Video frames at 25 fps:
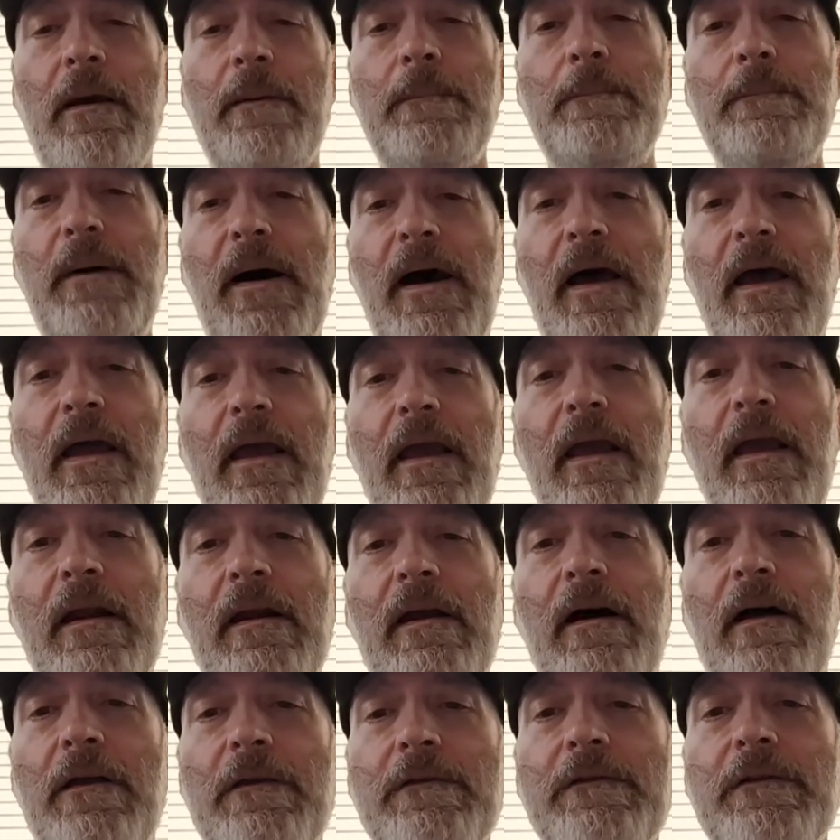But it
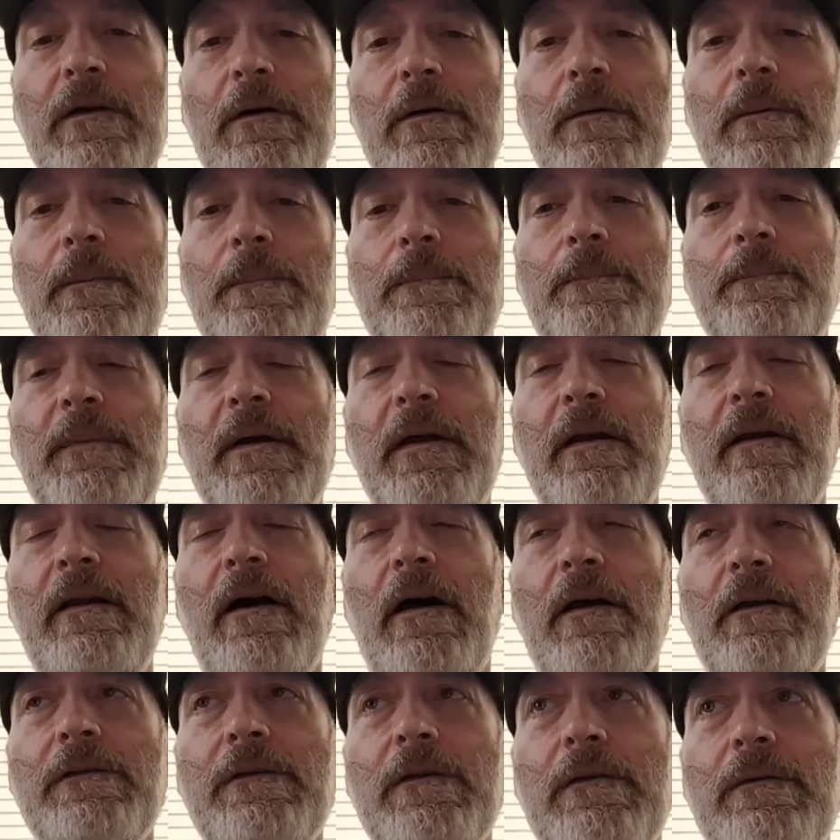also
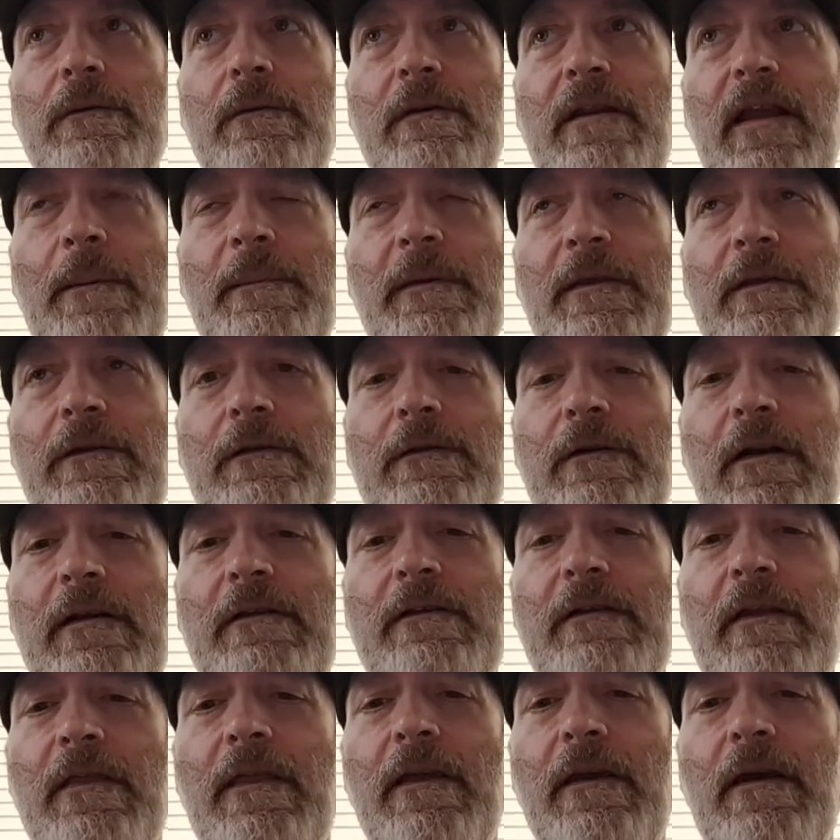
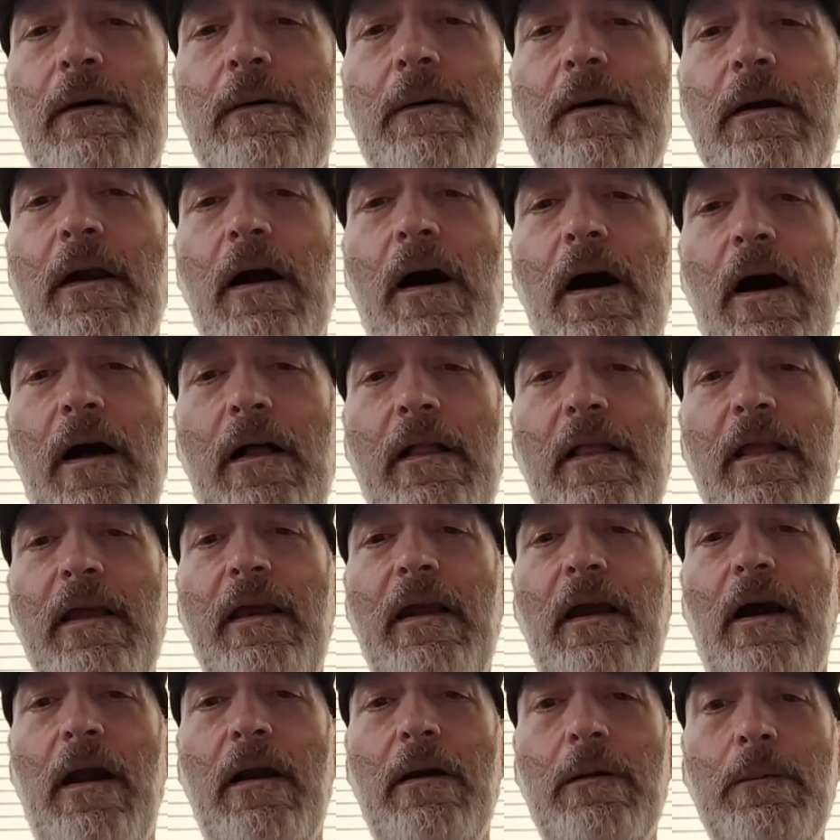demonstrates that the
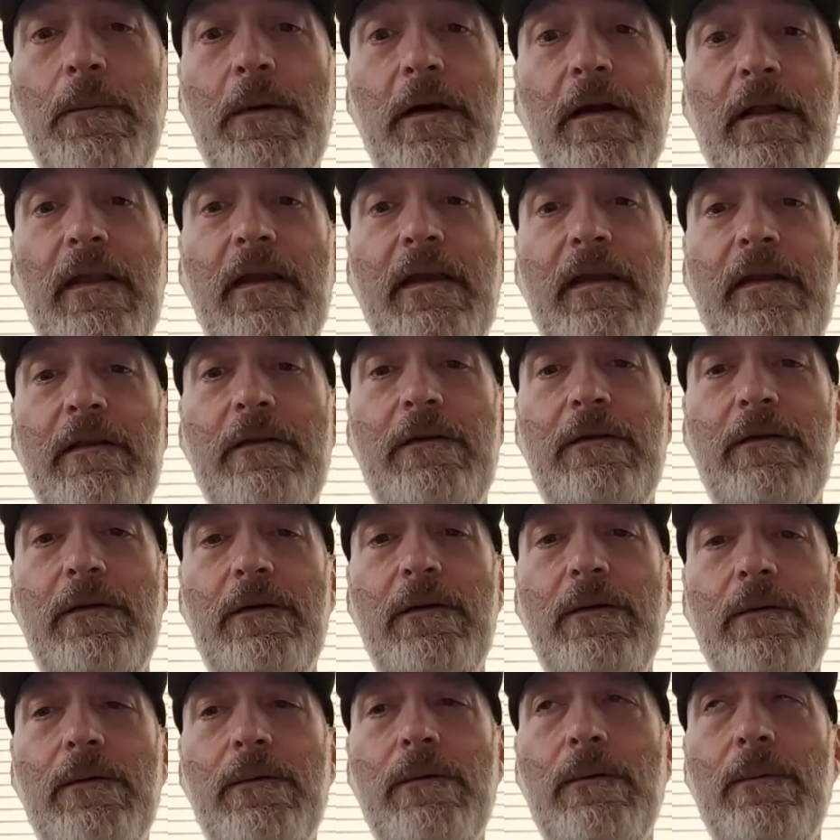Oankali are willing
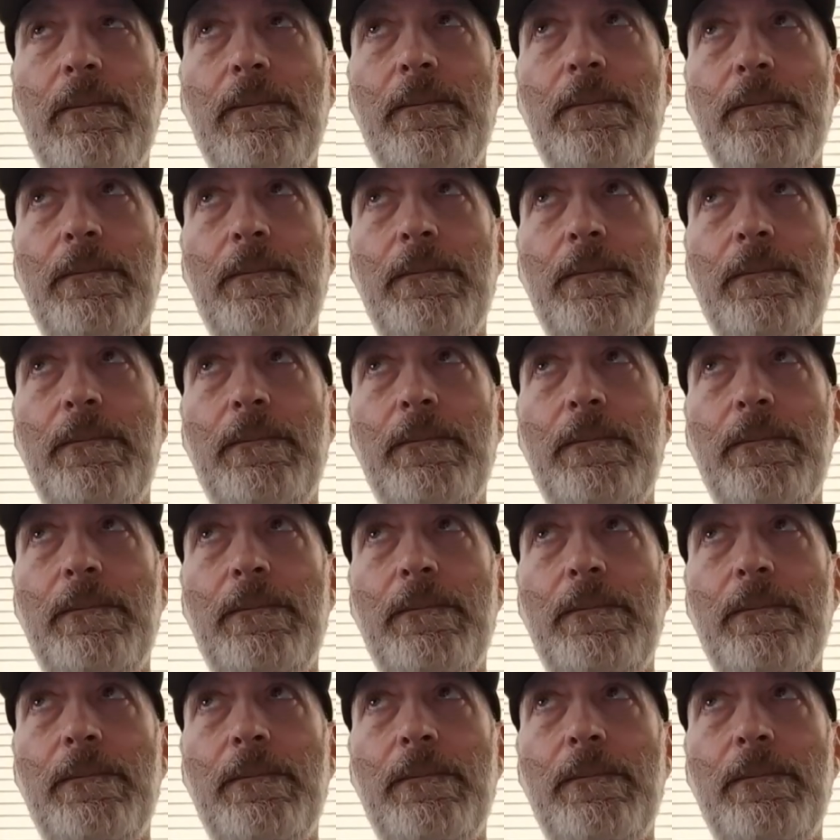to